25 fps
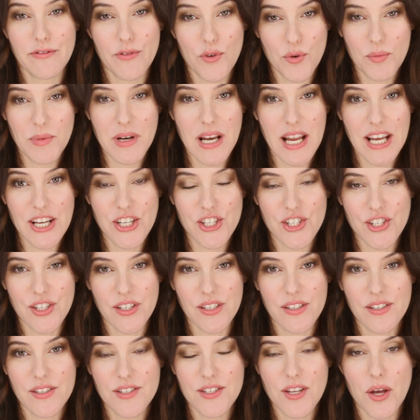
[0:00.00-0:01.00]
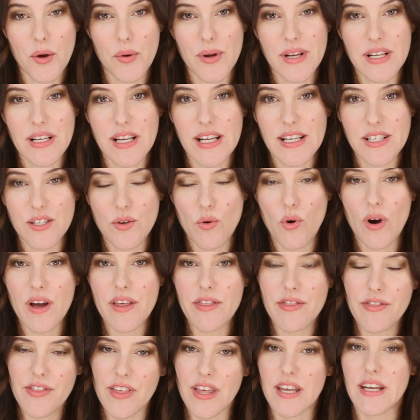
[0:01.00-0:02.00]
formulation, so it, it's
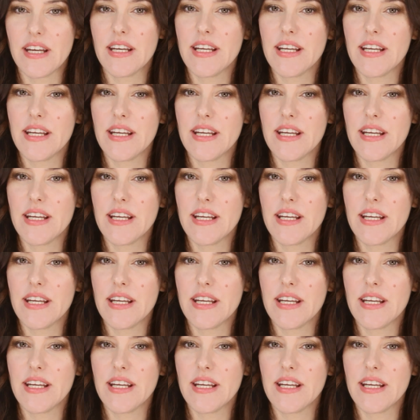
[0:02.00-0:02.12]
quite thin.